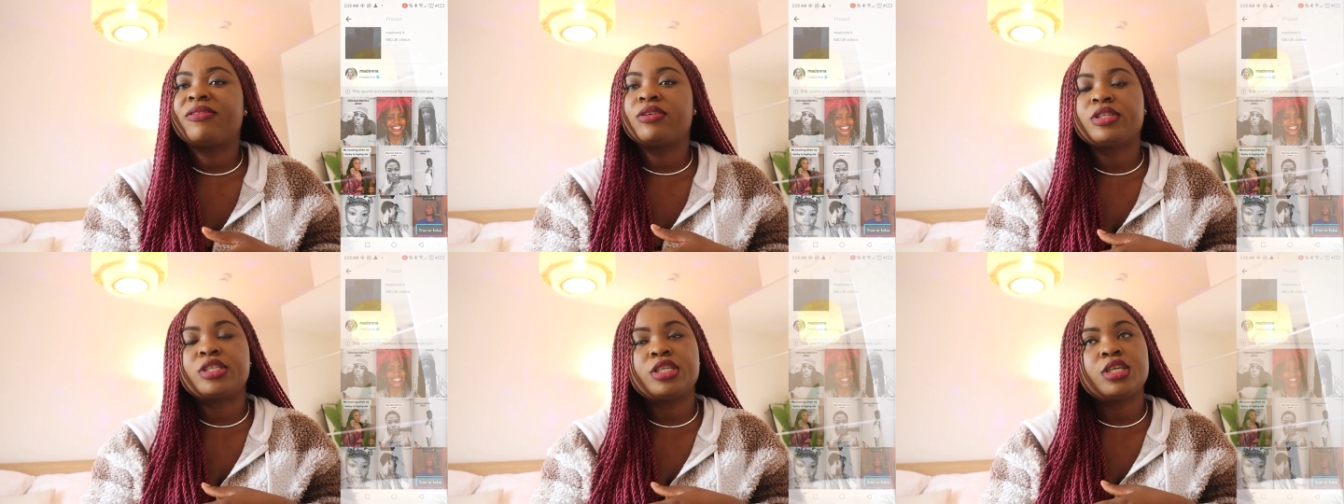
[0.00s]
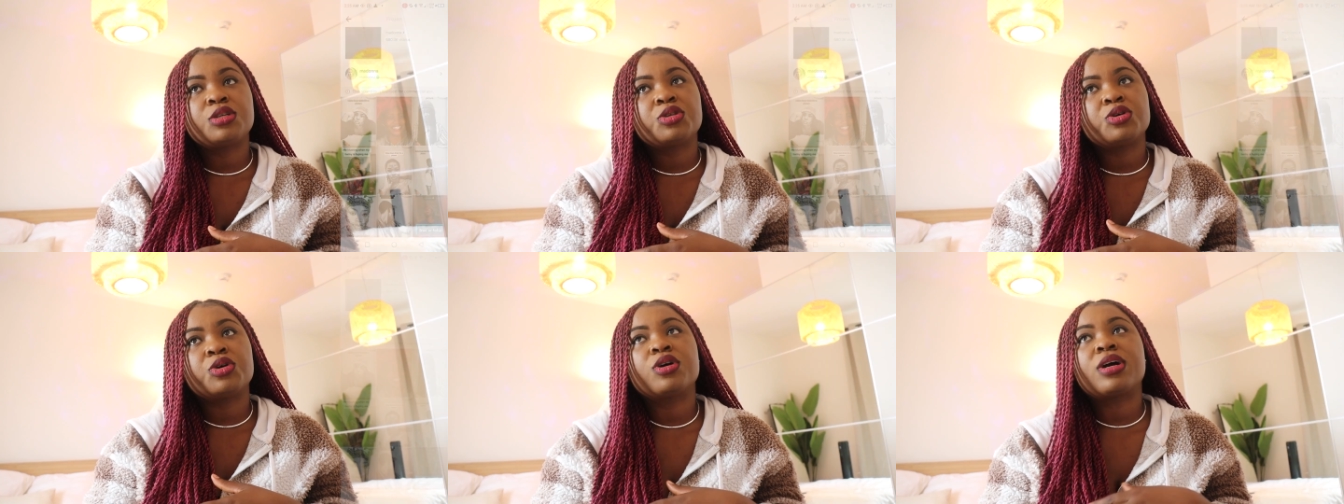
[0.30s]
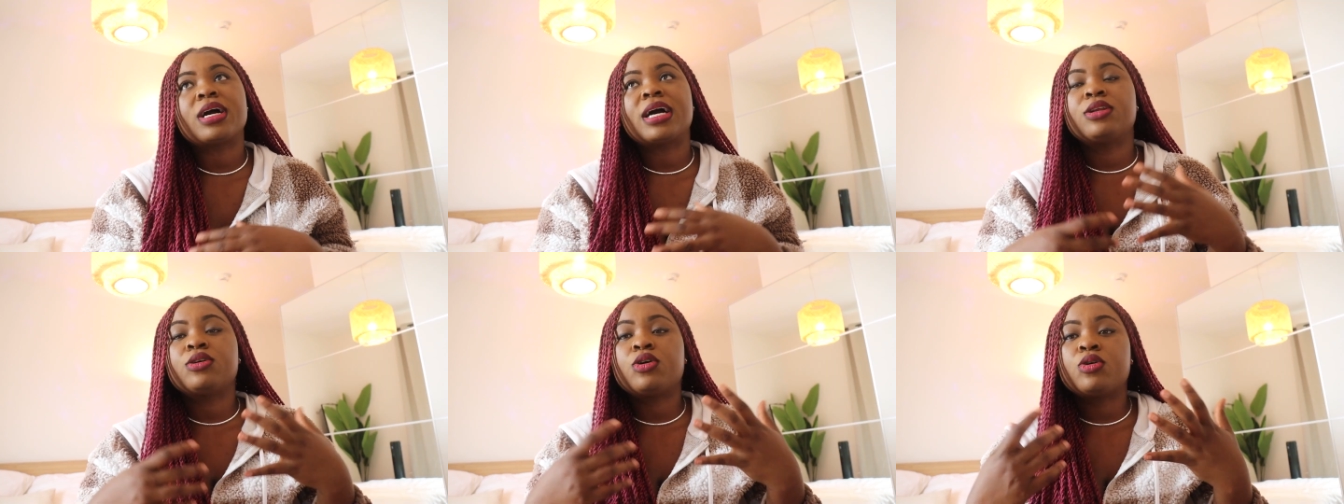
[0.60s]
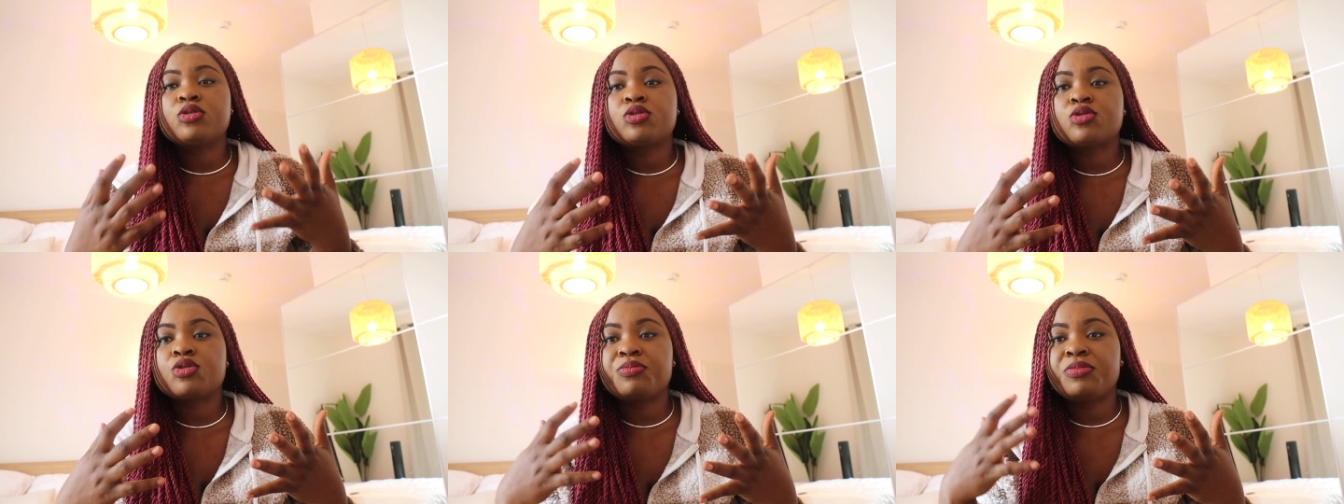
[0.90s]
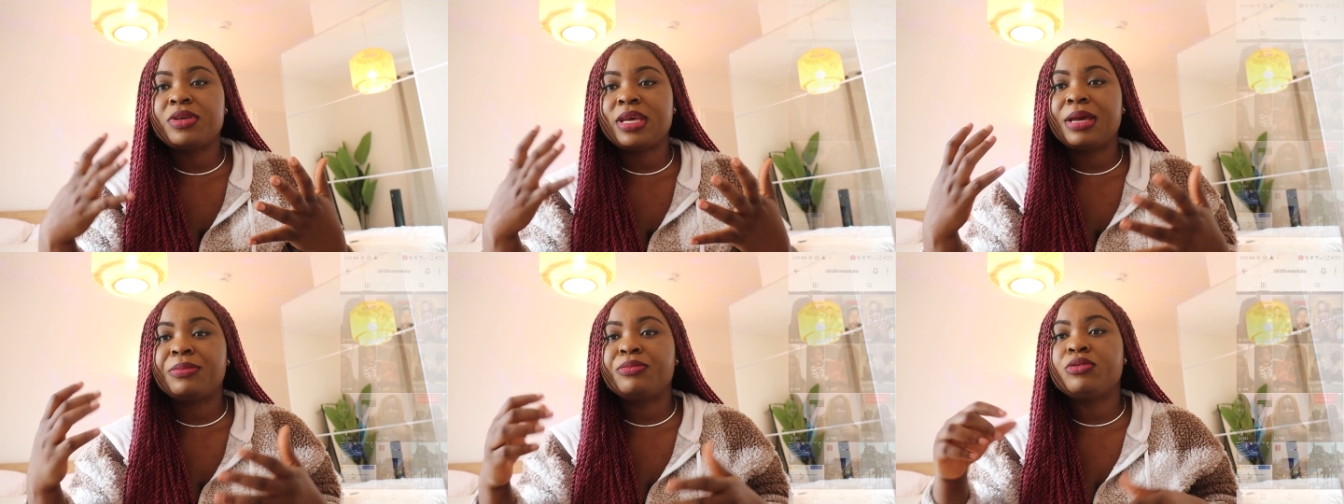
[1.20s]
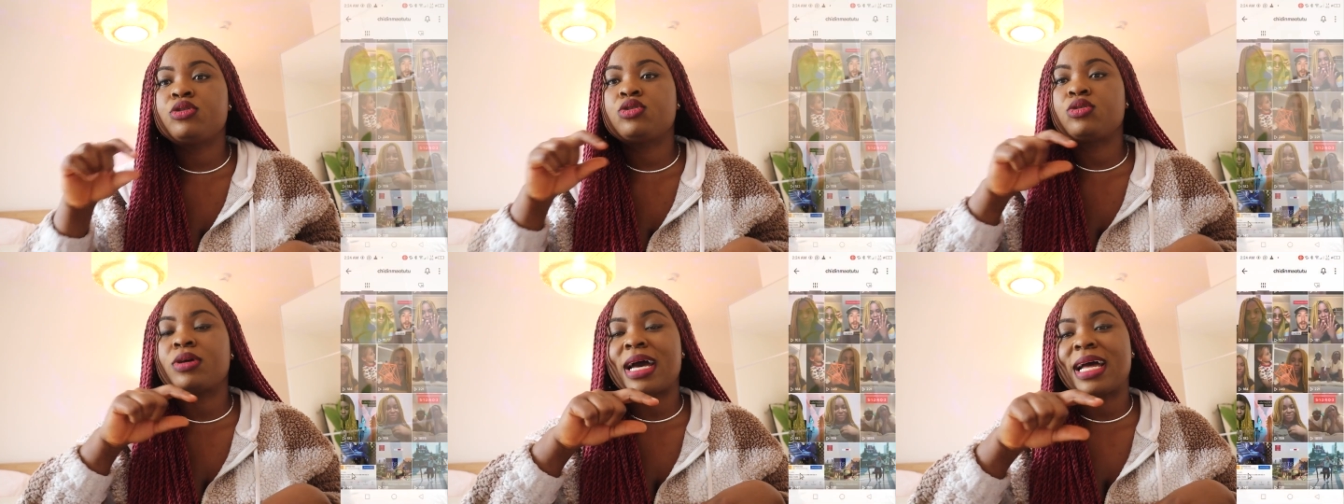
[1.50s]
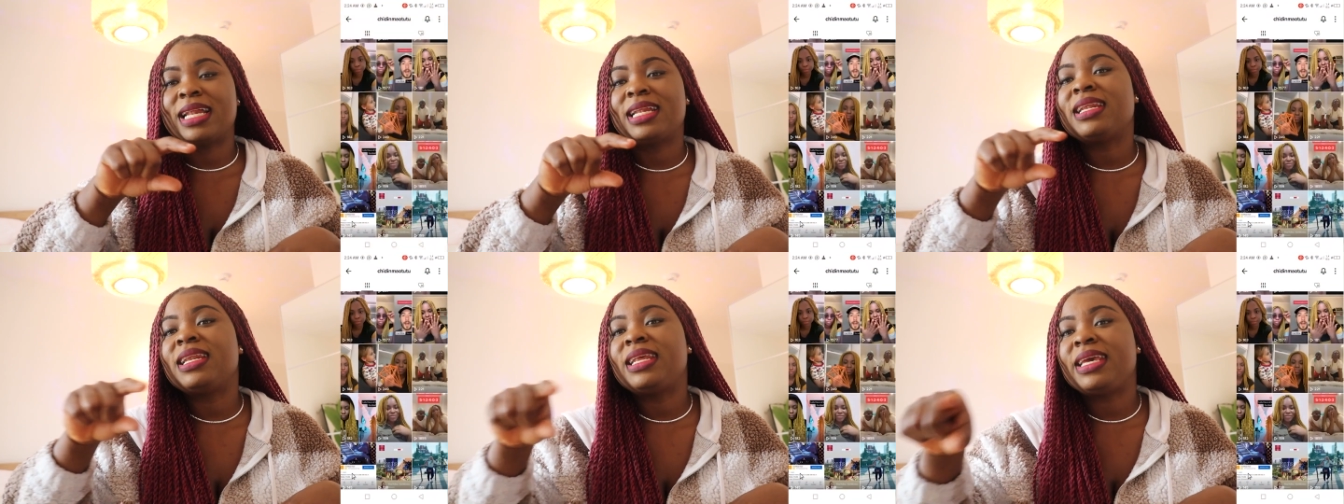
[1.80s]
on TikTok and also be able to
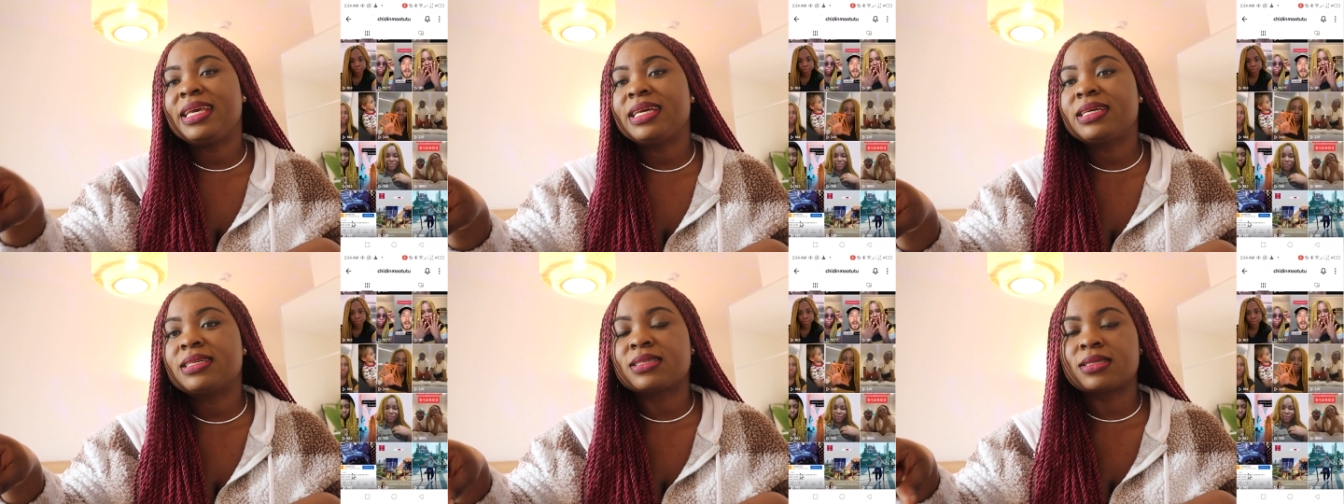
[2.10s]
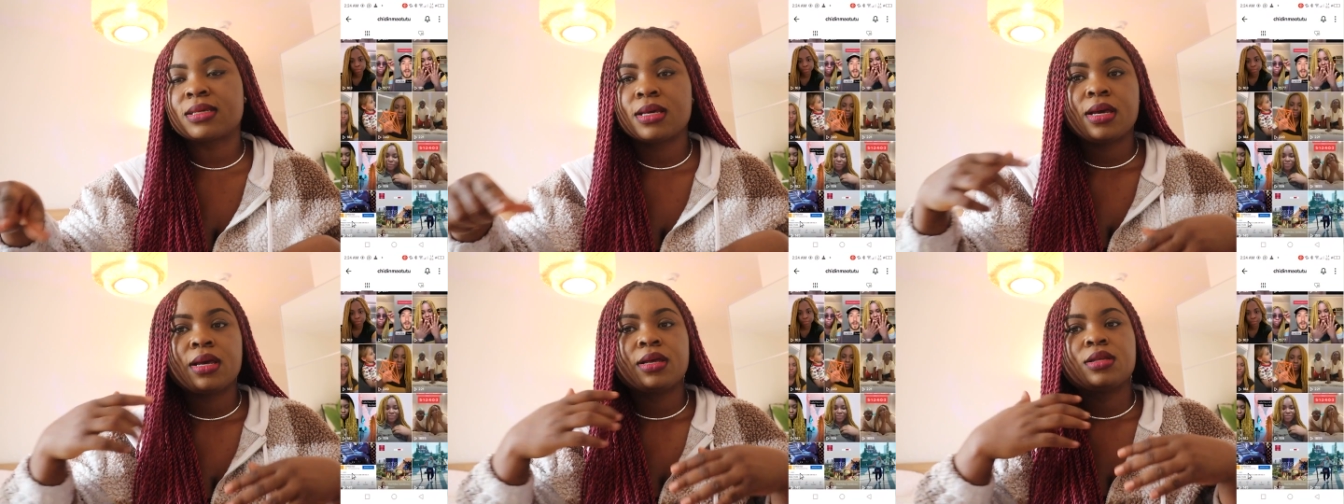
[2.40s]
add links